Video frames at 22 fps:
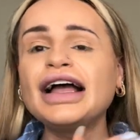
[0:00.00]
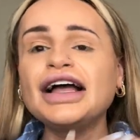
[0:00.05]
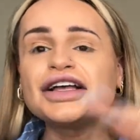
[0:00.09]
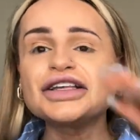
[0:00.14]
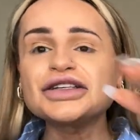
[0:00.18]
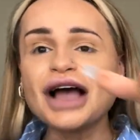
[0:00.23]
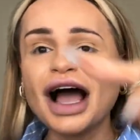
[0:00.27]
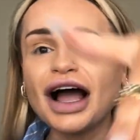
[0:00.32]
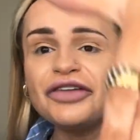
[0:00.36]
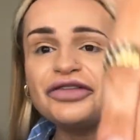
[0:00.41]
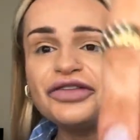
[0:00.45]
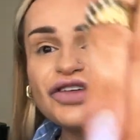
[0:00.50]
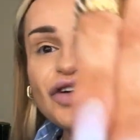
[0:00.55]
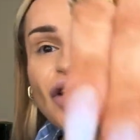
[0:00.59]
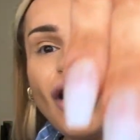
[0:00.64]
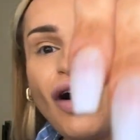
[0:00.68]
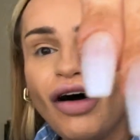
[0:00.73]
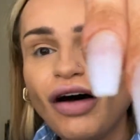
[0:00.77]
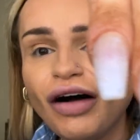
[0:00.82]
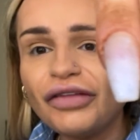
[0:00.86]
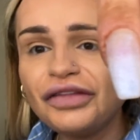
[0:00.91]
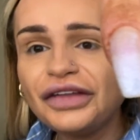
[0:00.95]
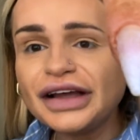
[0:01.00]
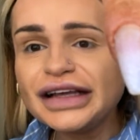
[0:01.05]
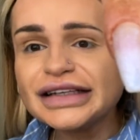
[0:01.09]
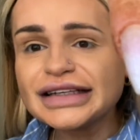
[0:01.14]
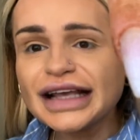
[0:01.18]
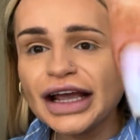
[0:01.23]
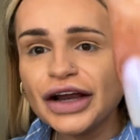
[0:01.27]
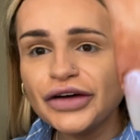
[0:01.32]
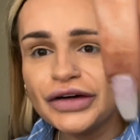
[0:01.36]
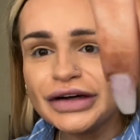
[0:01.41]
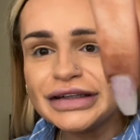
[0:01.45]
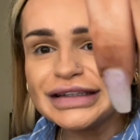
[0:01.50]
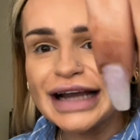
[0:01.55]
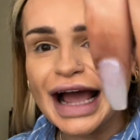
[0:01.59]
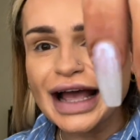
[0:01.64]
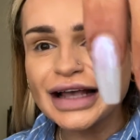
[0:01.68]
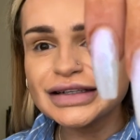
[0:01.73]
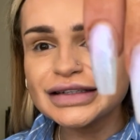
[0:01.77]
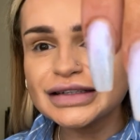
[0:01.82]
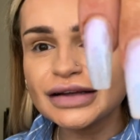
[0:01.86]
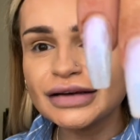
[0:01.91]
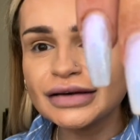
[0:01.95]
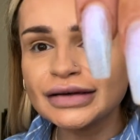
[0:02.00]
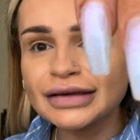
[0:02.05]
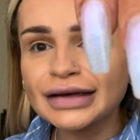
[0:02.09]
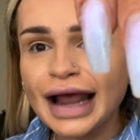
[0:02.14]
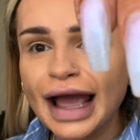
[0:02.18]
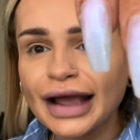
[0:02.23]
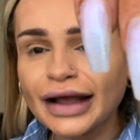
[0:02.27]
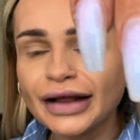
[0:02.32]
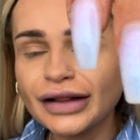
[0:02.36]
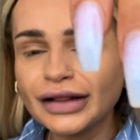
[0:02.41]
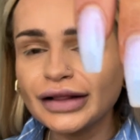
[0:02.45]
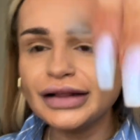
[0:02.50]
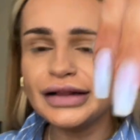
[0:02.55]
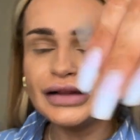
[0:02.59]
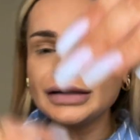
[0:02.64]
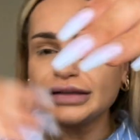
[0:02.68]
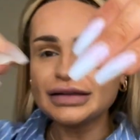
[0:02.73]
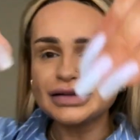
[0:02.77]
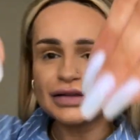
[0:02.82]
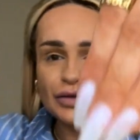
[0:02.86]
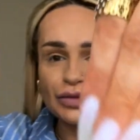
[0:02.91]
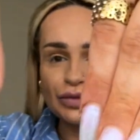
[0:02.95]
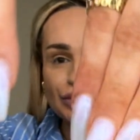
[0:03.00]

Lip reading: So I've got these iridescent nails.